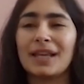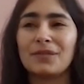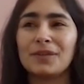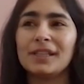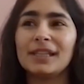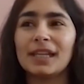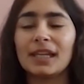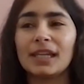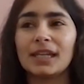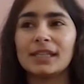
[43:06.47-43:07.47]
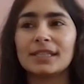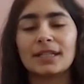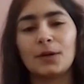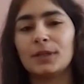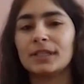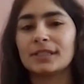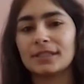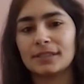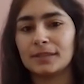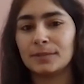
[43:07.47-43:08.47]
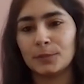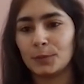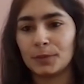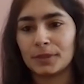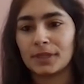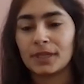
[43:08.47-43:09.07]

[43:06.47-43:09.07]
everything it's now digital mode.